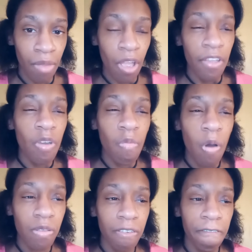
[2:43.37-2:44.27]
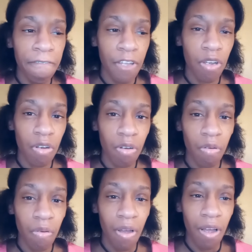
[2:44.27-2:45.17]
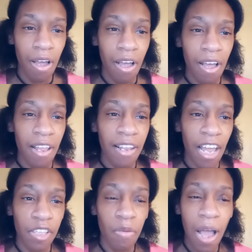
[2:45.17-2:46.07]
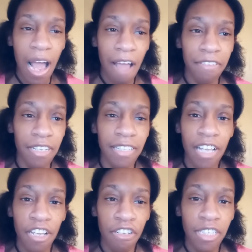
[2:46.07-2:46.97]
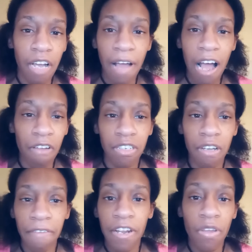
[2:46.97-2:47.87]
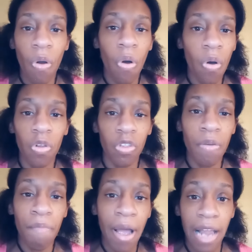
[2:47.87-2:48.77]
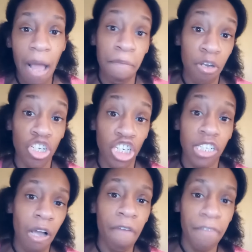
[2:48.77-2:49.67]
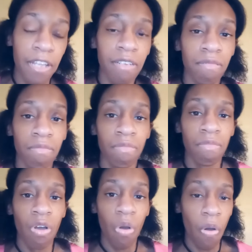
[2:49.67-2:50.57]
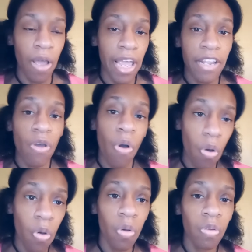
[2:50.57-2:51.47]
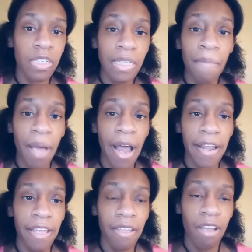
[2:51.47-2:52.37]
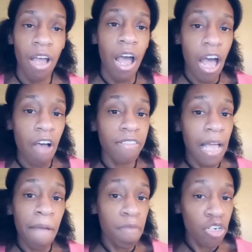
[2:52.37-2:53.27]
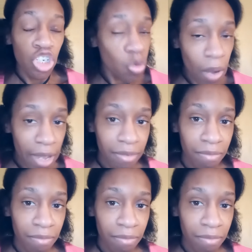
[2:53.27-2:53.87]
You won't feel like you have to dig yourself out of any hole you might have put yourself in, or any hole somebody else have put you in.